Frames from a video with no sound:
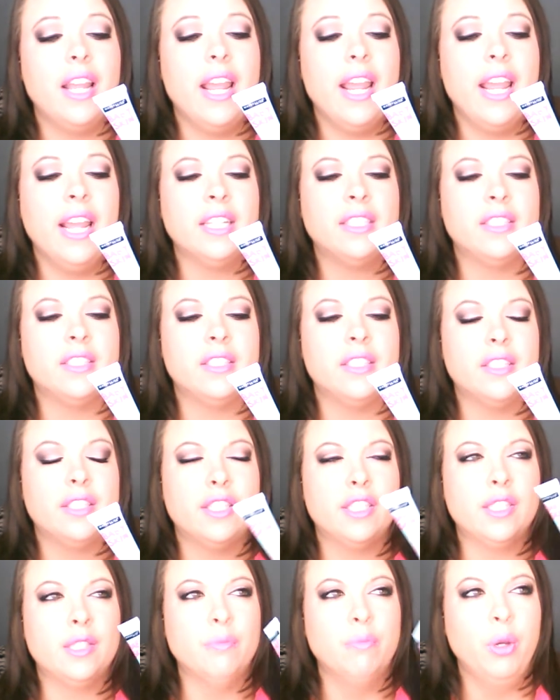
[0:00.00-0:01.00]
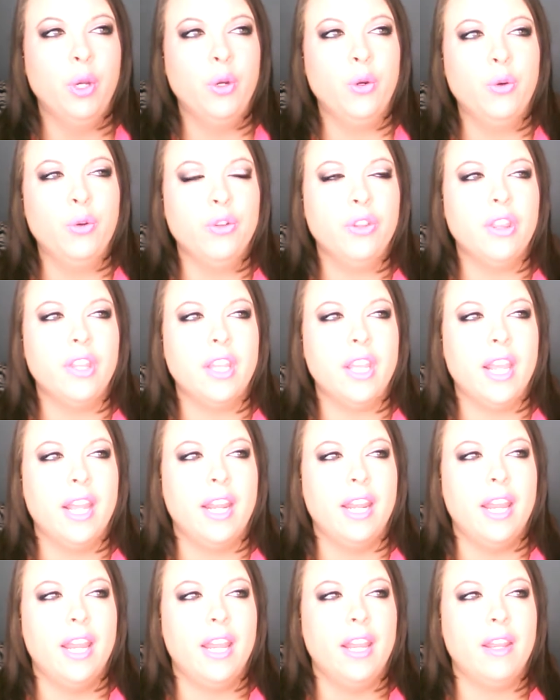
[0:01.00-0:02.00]
it's smooth,
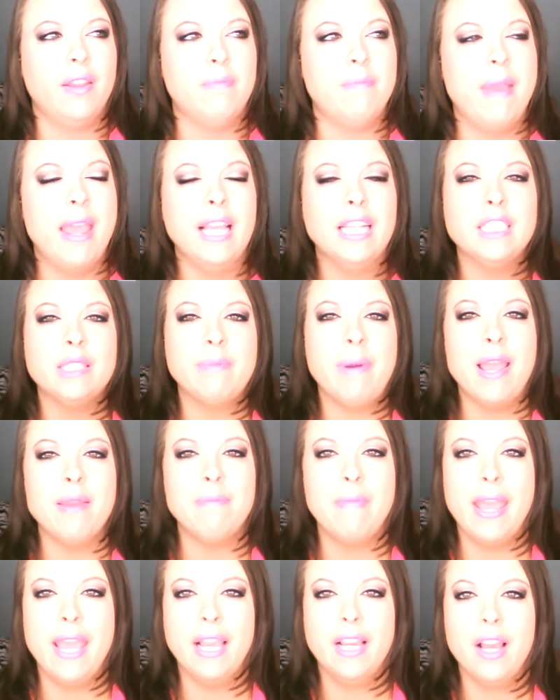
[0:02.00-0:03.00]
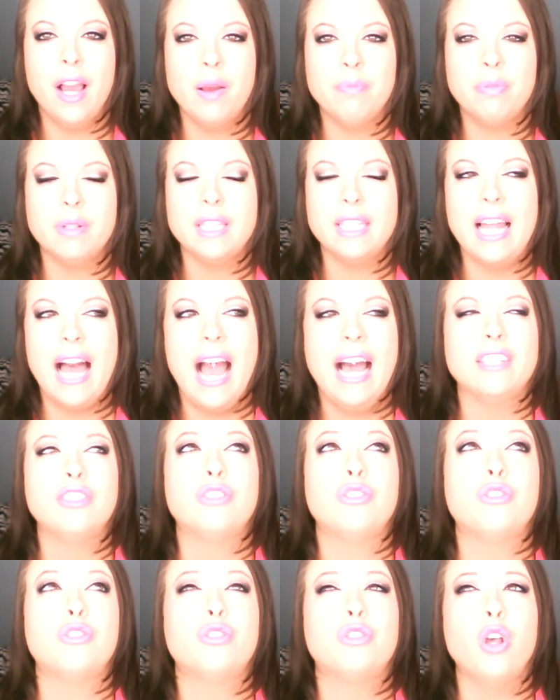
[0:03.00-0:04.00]
and it makes my makeup
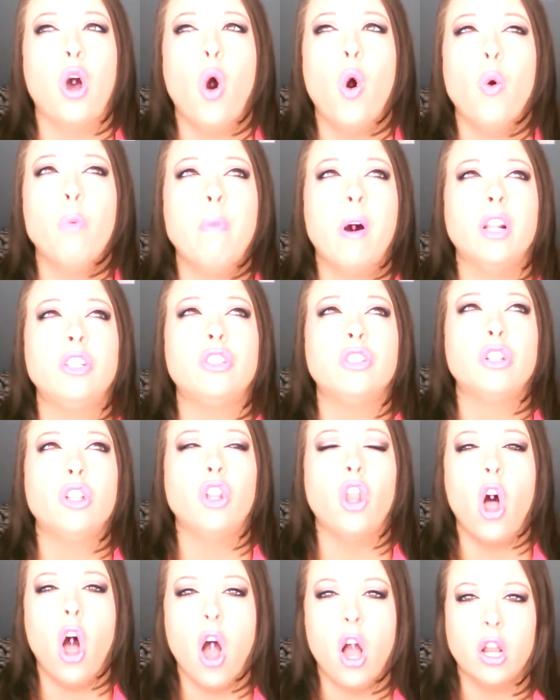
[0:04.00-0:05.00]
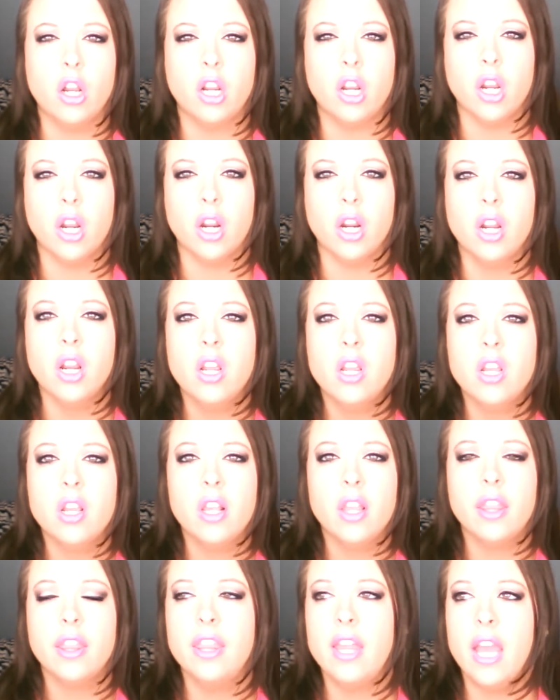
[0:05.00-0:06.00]
last so much longer
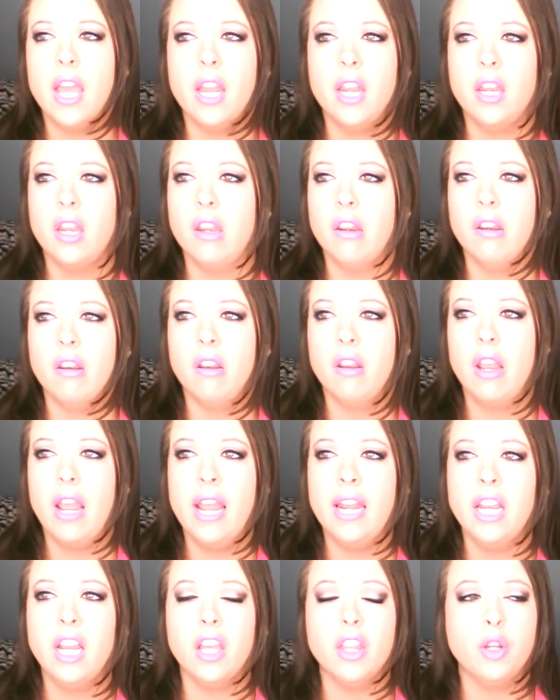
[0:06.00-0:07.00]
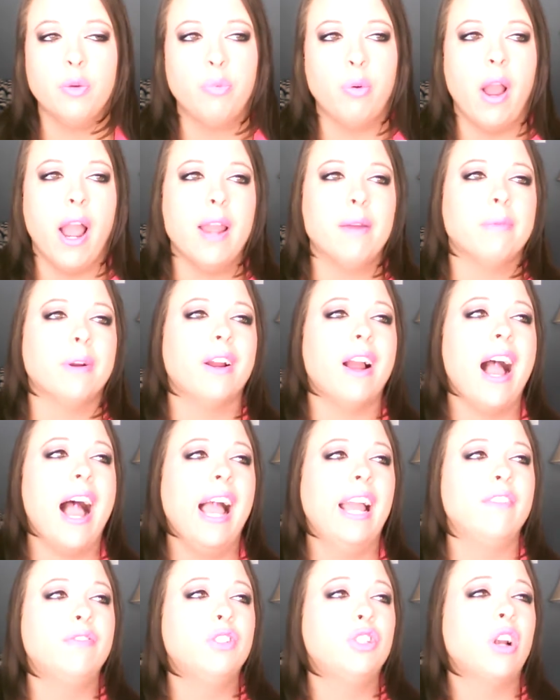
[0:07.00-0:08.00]
than any other primer.
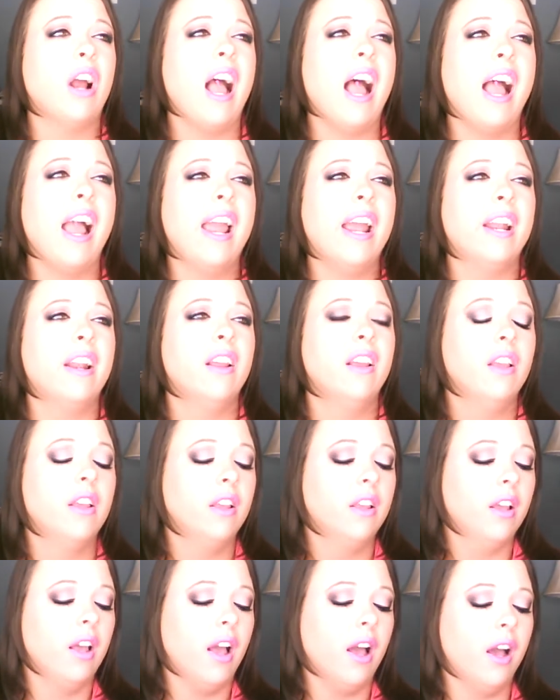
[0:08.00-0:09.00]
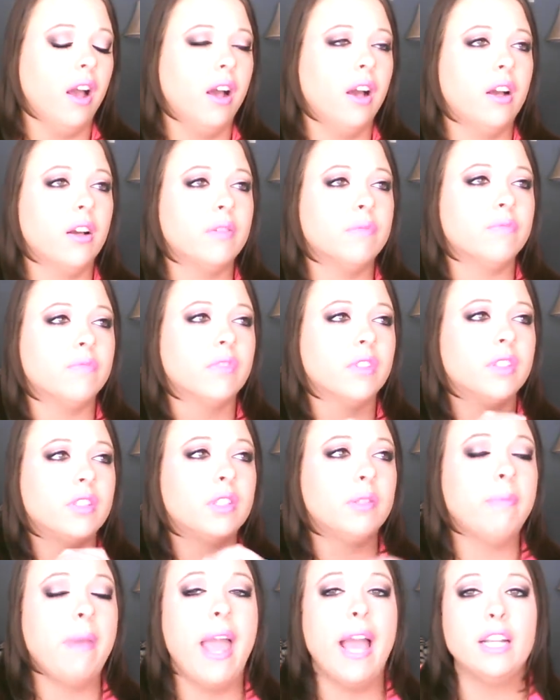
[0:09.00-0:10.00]
I've tried
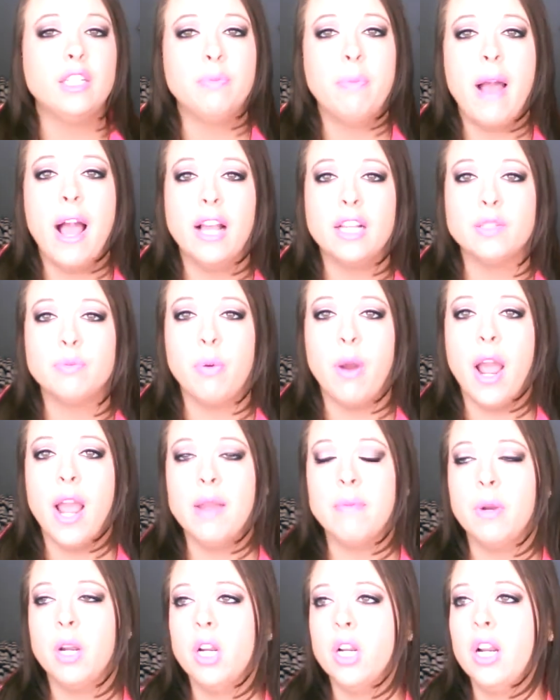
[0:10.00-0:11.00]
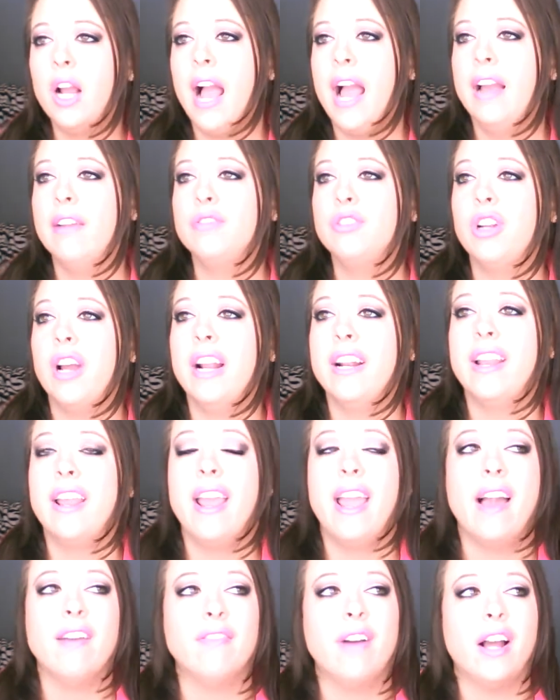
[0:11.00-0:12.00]
Smashbox primer, I've tried
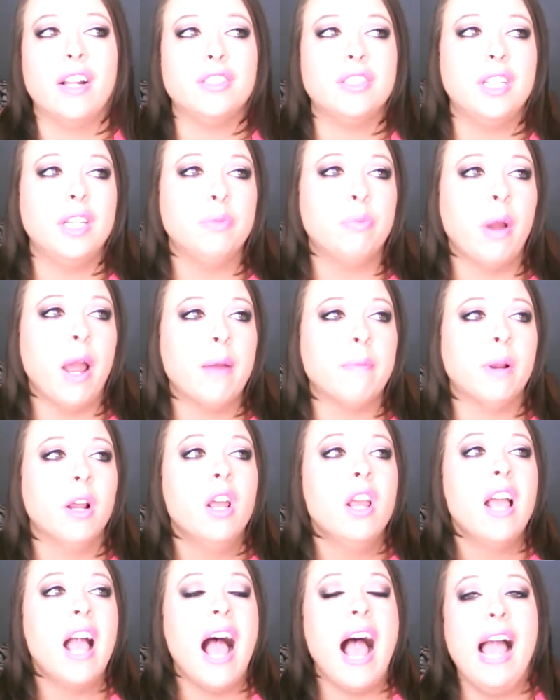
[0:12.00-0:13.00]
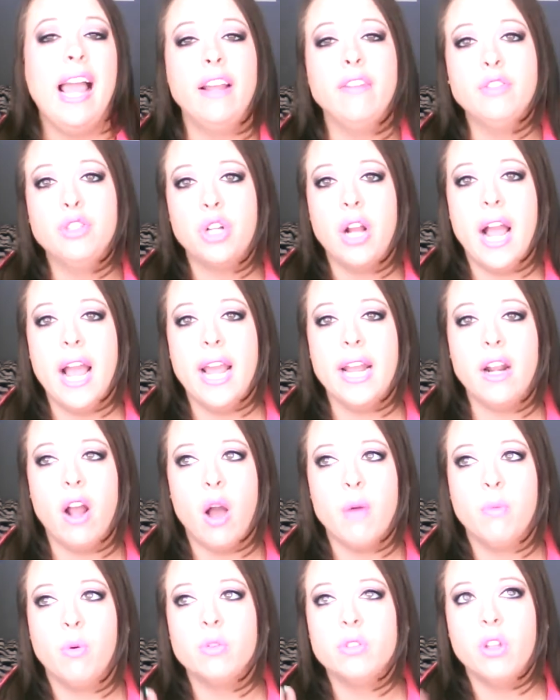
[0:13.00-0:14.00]
Kat Von D primer, I have tried
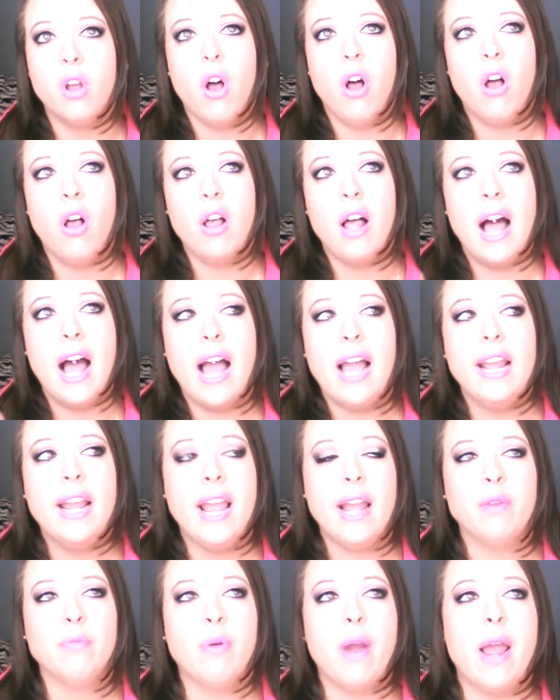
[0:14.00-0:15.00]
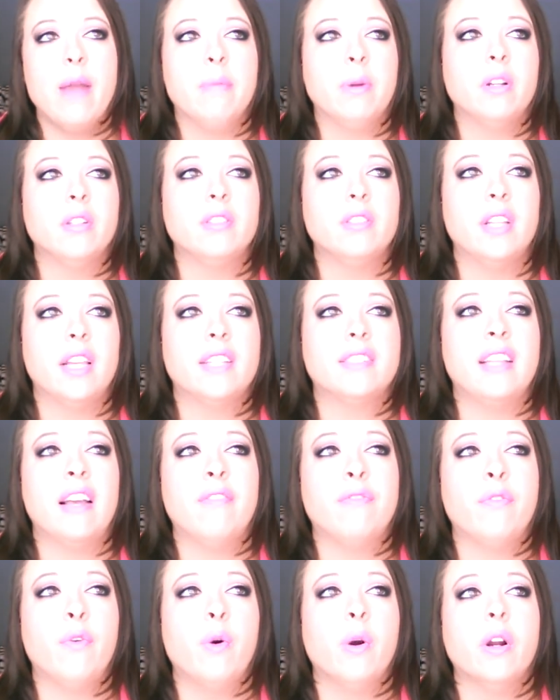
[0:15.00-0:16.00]
almost all high-end primers
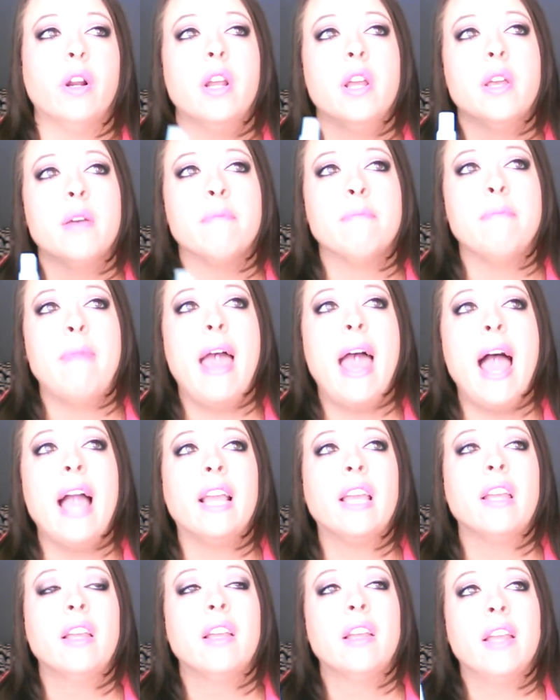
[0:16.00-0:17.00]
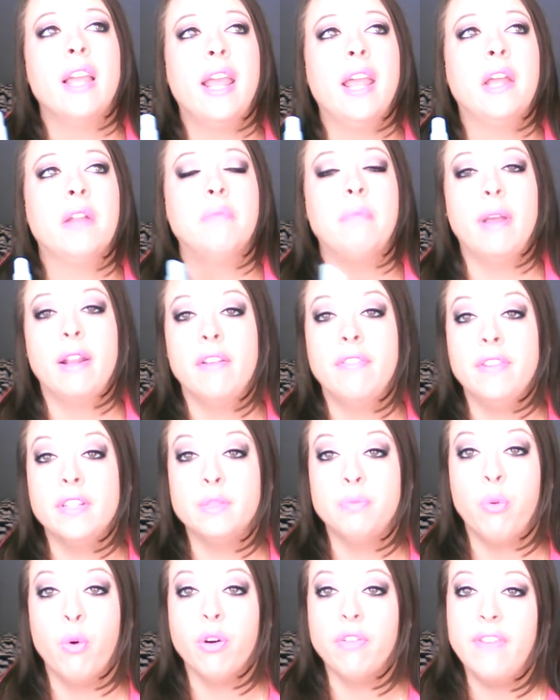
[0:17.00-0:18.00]
except for MAC and Benefit's
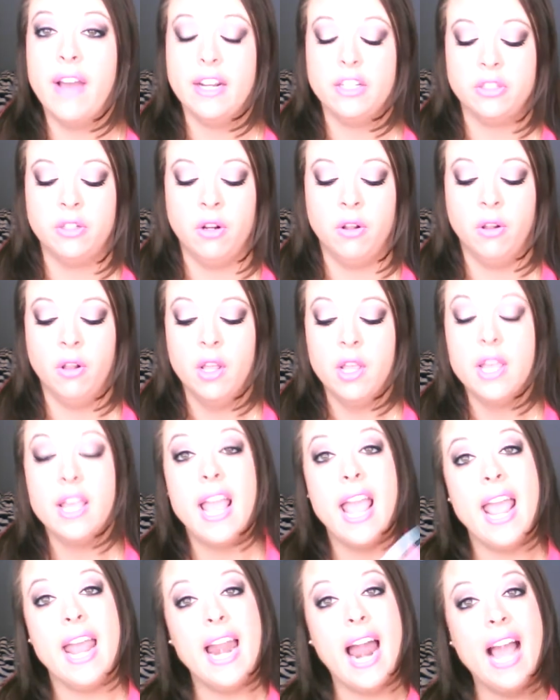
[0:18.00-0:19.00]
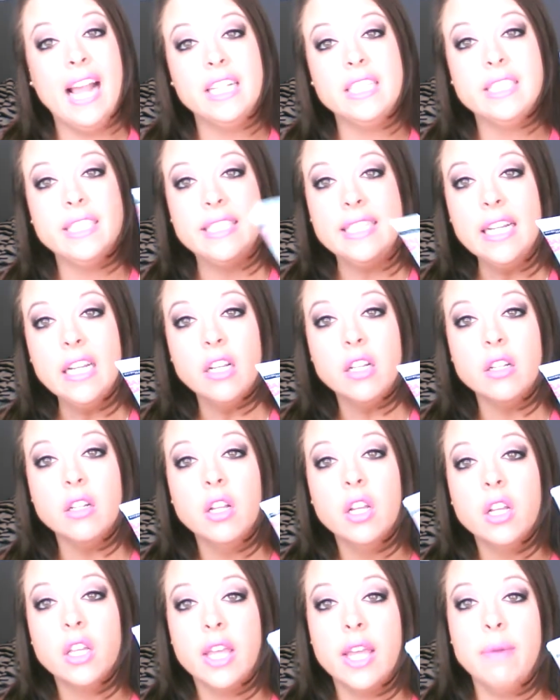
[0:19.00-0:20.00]
Professional, and I still
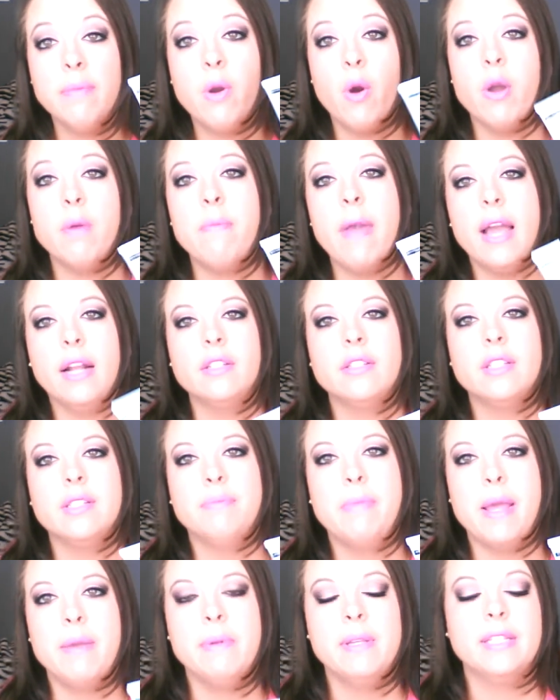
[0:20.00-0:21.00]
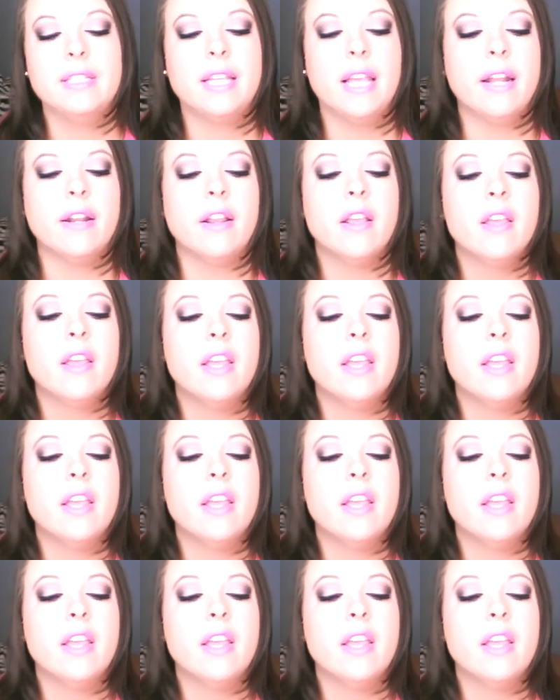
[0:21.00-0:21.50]
keep going back to this Baby Skin.